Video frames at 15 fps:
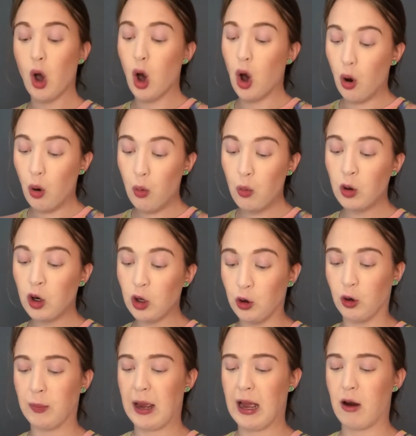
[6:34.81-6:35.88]
Own
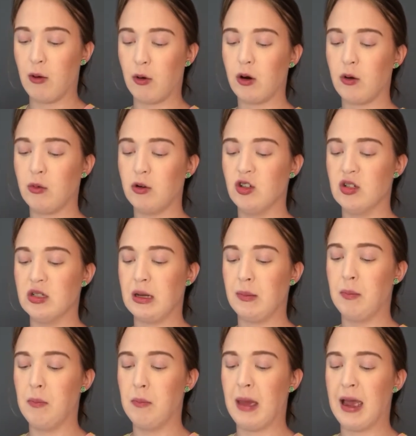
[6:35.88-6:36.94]
Your Power, which is a
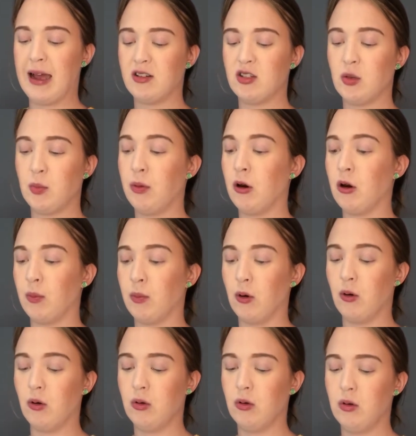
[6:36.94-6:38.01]
matte
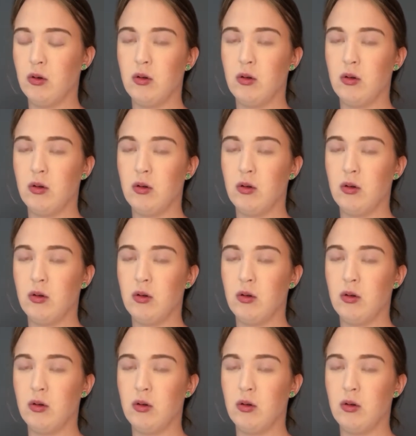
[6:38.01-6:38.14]
purple.